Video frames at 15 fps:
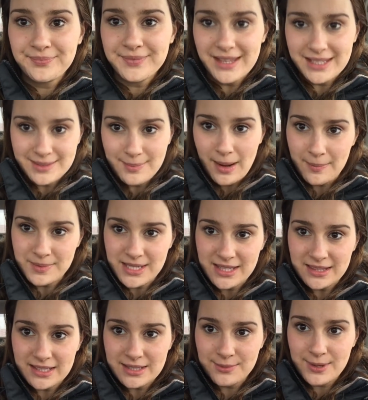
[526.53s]
That's my update
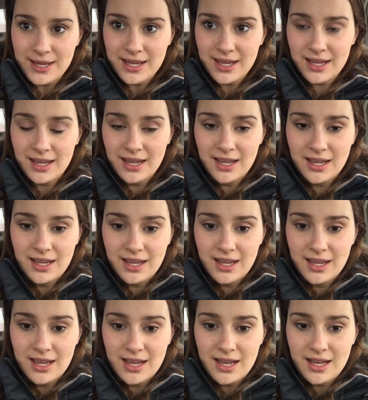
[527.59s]
this week.
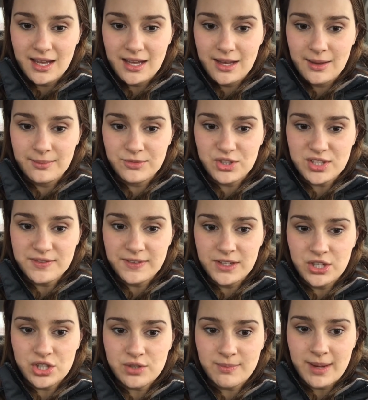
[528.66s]
Just
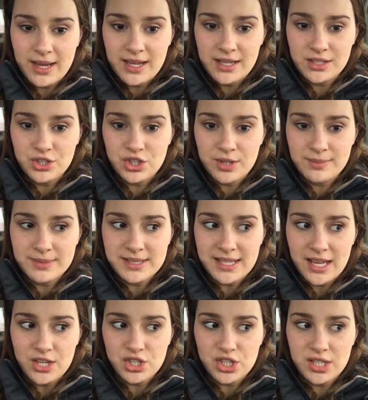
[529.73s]
finished my gym
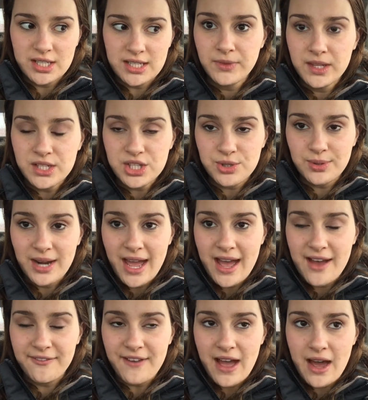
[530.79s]
session.
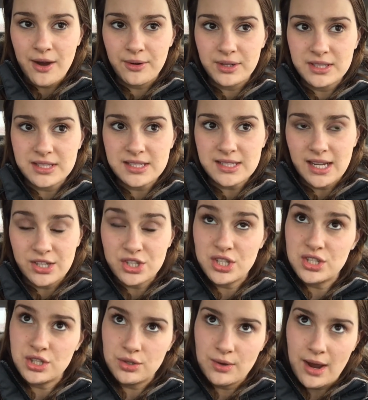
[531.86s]
2.5 hours.
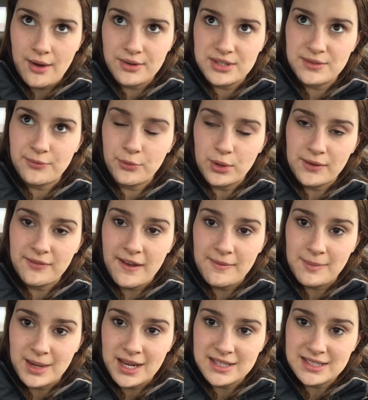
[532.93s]
Actually, 2 hours and 45
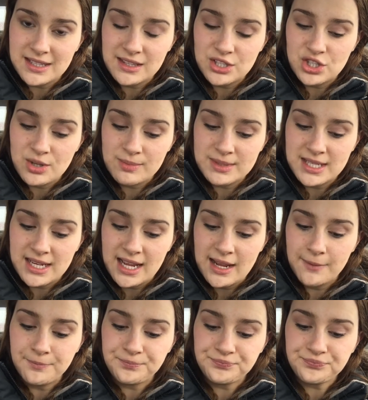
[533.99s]
minutes at the gym today.